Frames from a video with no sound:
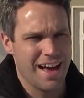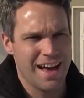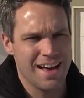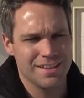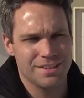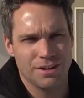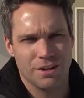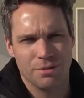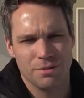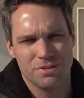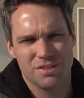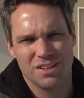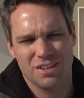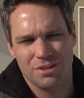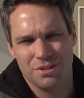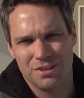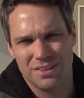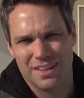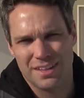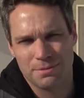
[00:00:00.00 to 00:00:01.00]
As always
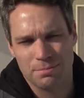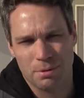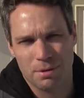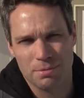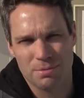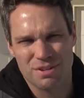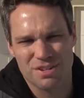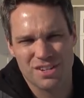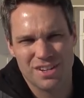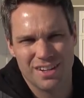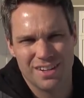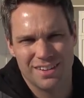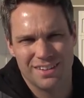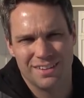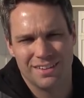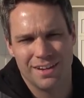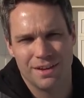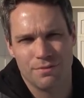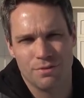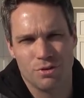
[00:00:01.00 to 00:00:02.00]
though, that's pretty much it.
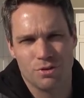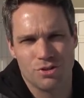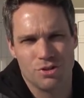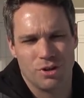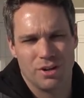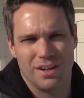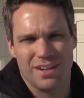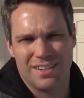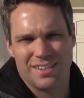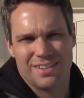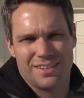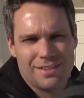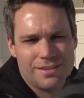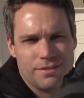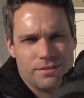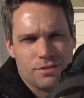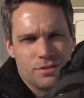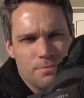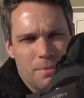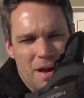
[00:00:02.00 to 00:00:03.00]
If you enjoyed it,
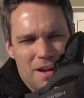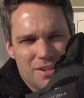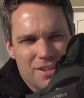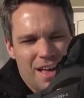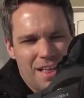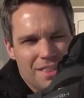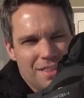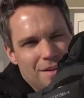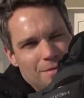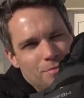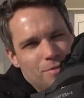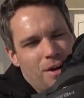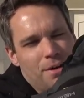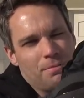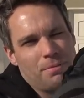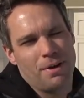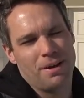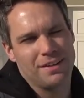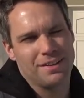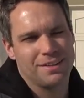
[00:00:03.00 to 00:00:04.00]
smash that thumbs
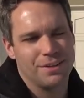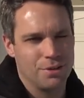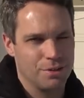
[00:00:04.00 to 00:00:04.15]
up button.